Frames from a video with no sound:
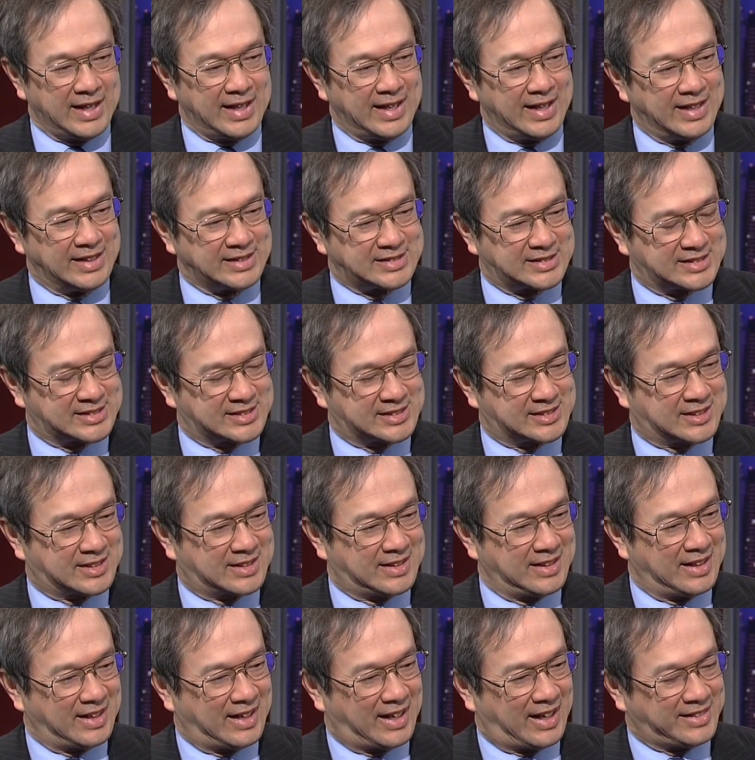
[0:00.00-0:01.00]
It's
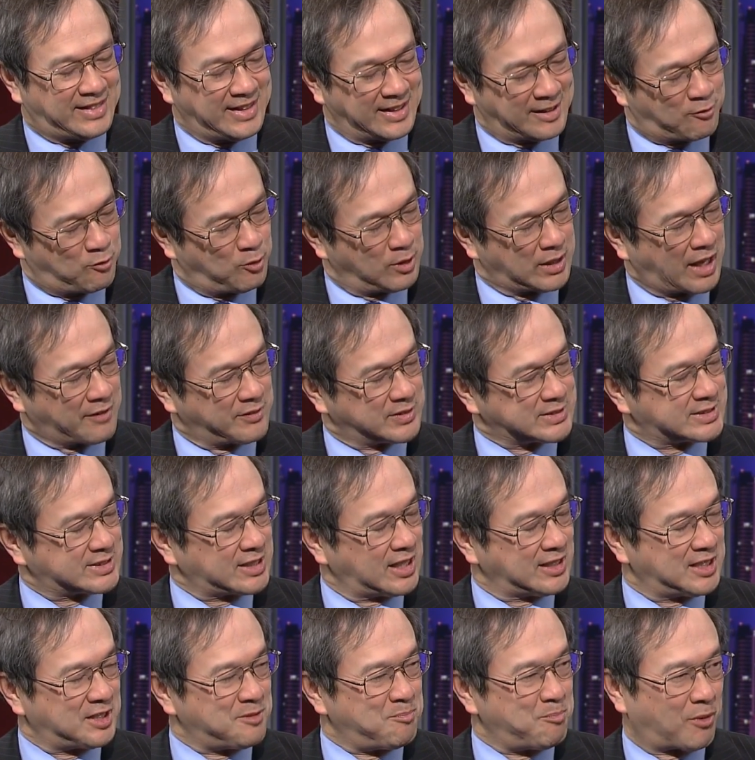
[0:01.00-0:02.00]
I think we'll have a
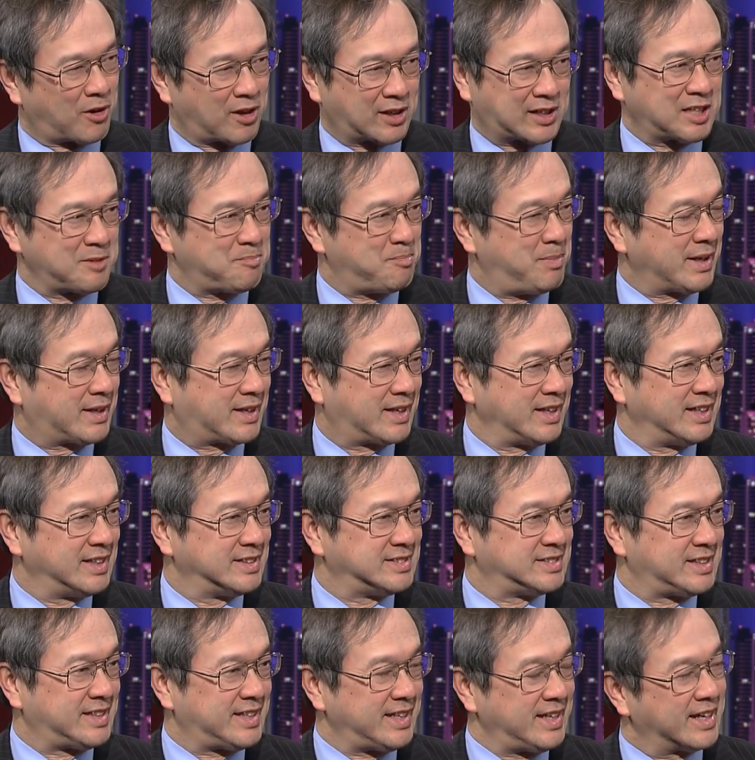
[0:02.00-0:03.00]
solid market
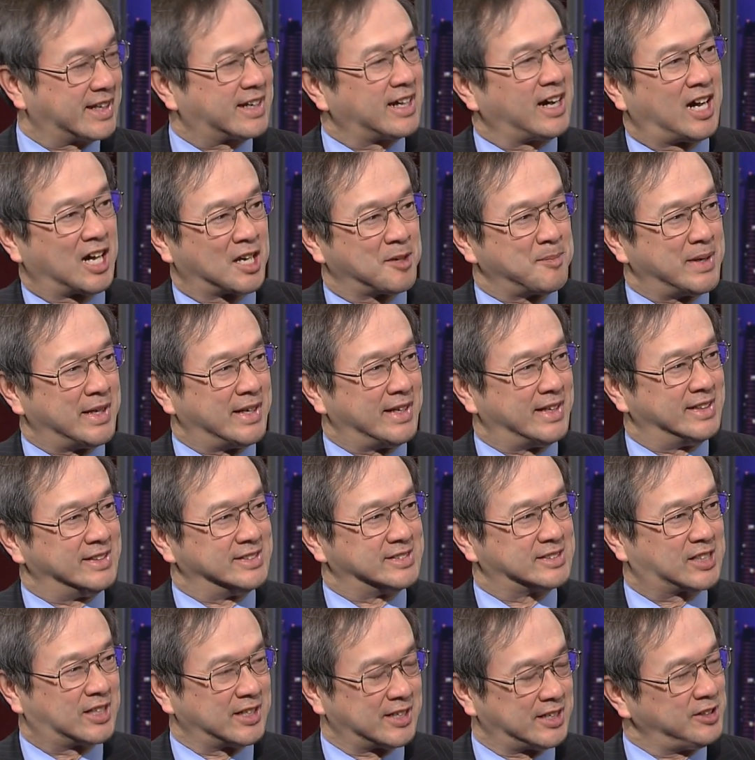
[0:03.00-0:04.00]
because the economy
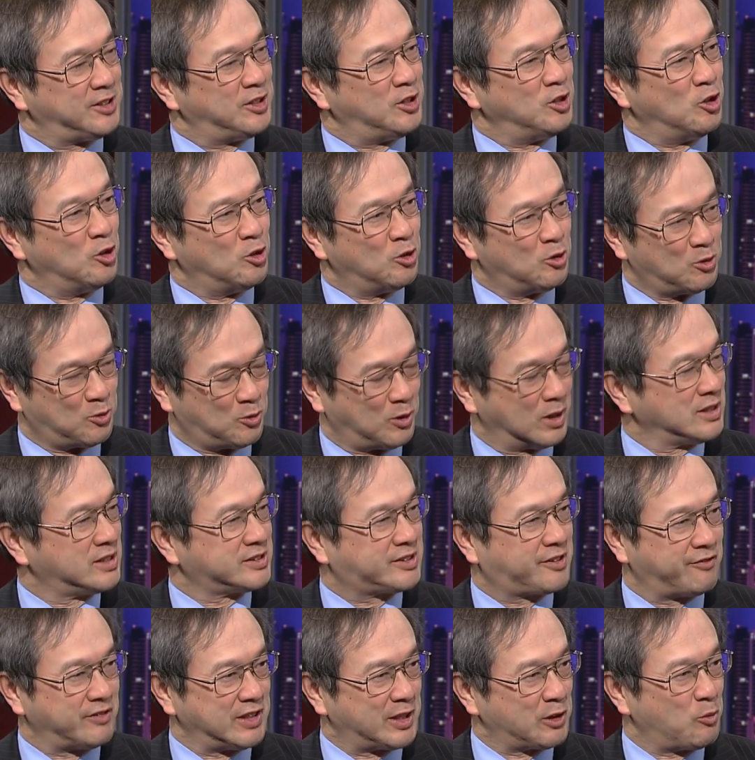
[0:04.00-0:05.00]
is going to do
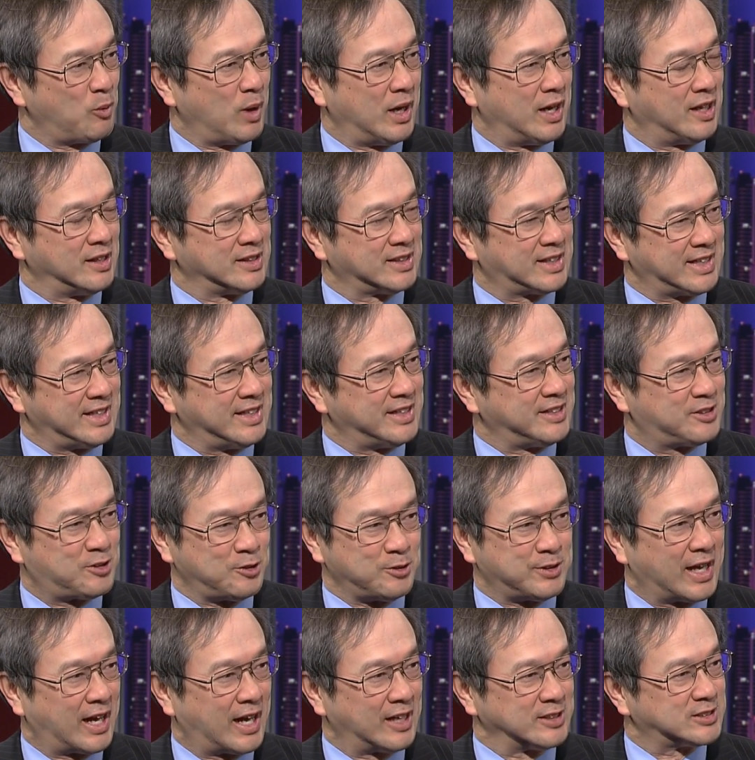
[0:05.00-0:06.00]
relatively well in
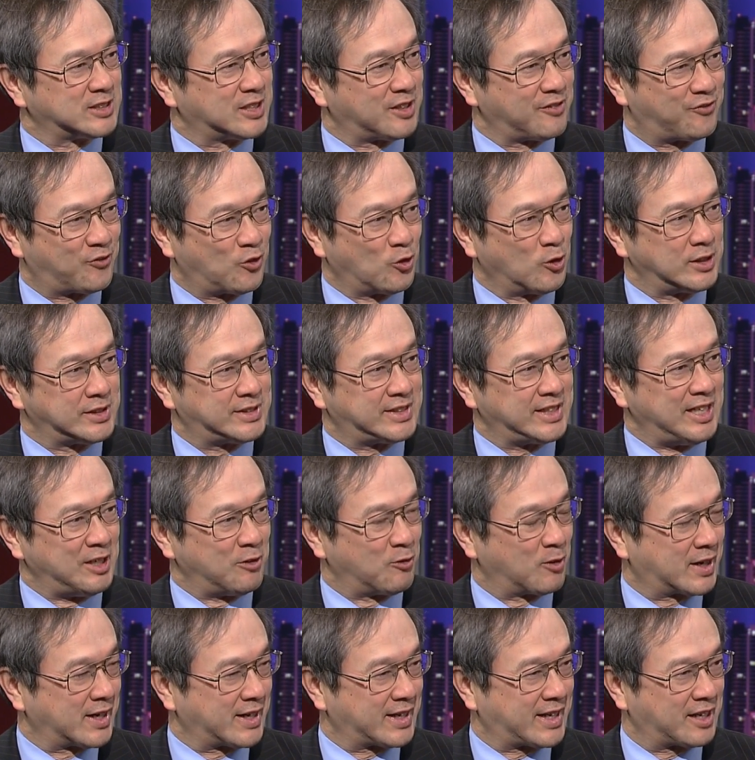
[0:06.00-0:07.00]
2014.
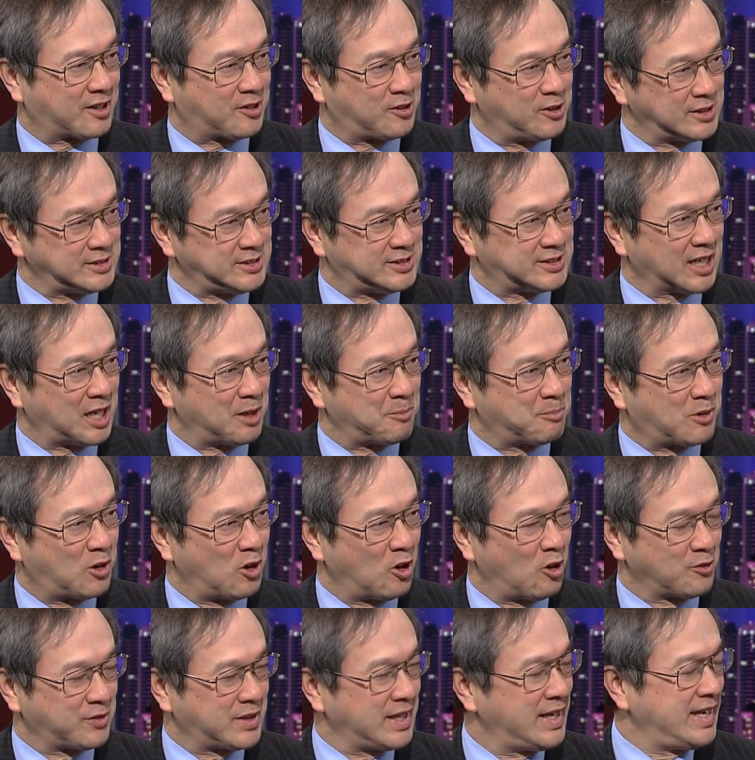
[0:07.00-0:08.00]
We're going to get good job
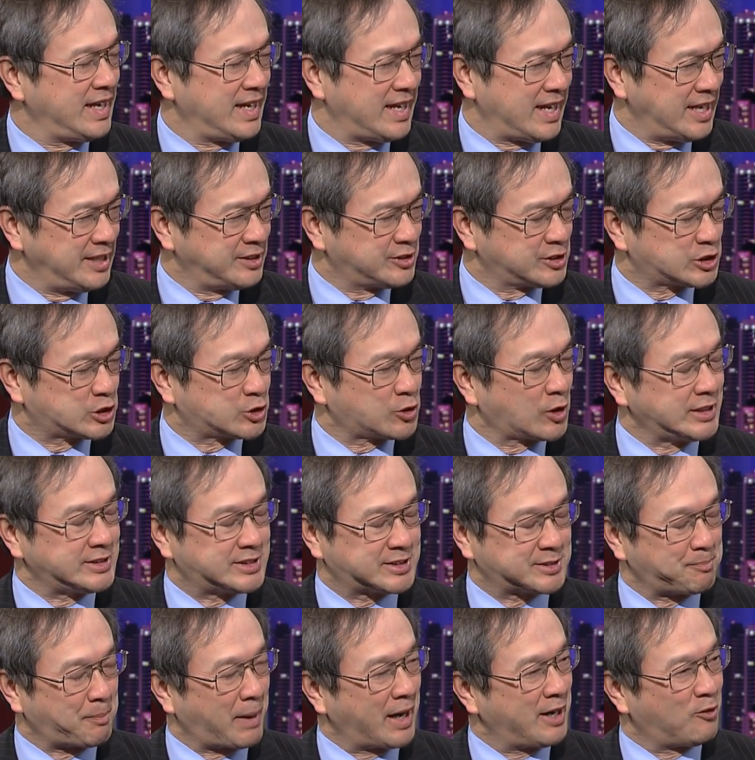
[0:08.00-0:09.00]
growth. Interest
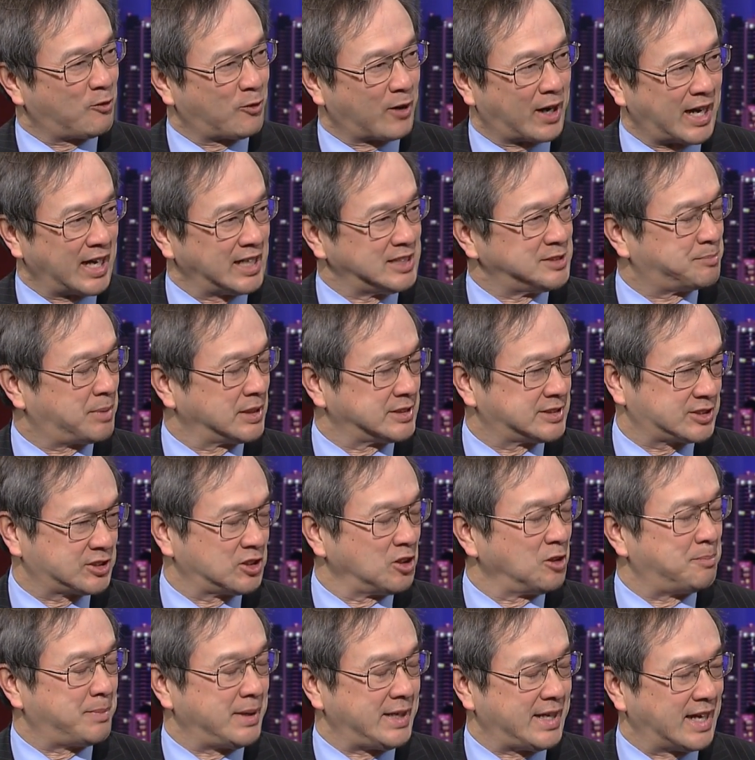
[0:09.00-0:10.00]
rates might rise, but
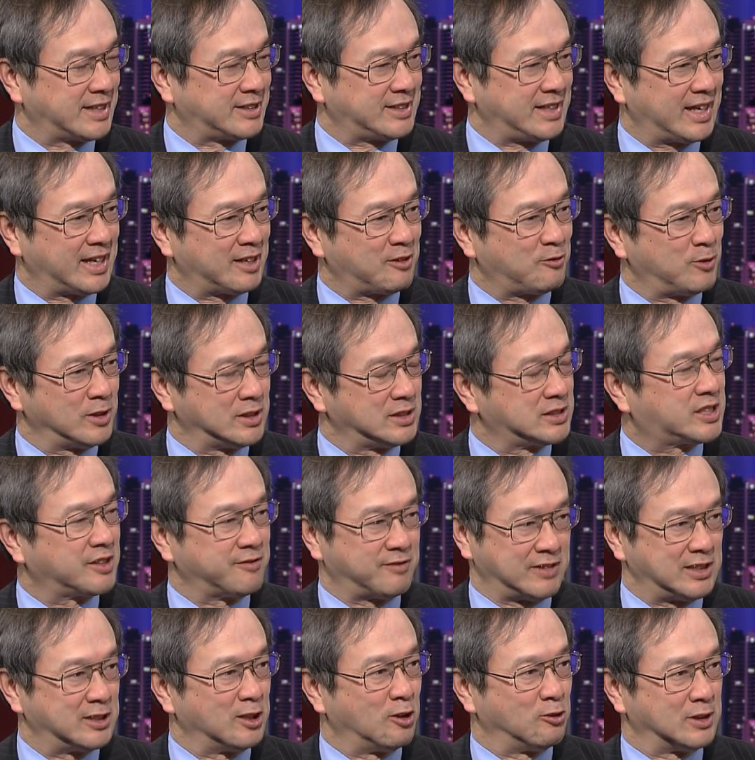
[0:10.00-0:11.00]
still be at, at
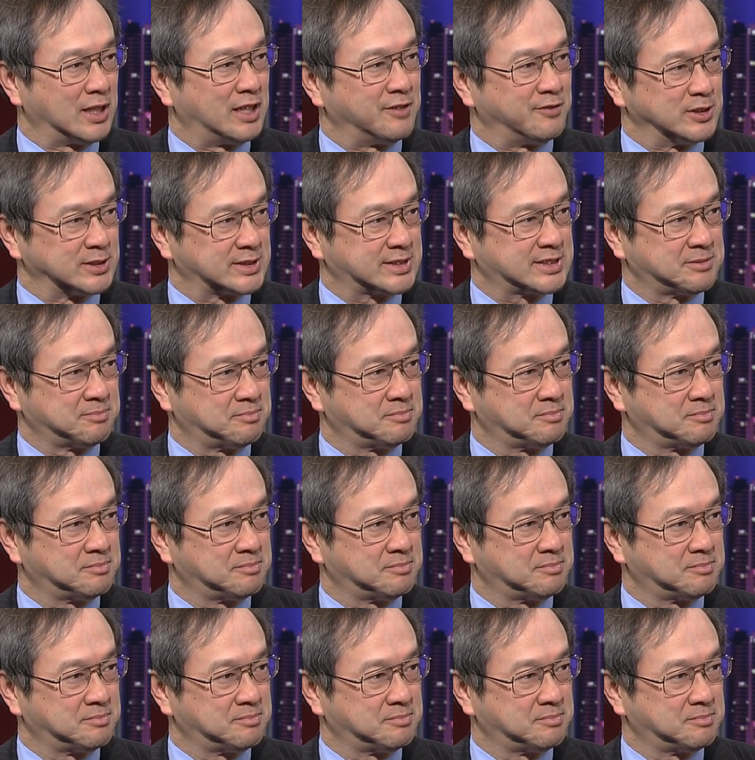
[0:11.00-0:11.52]
relatively low levels.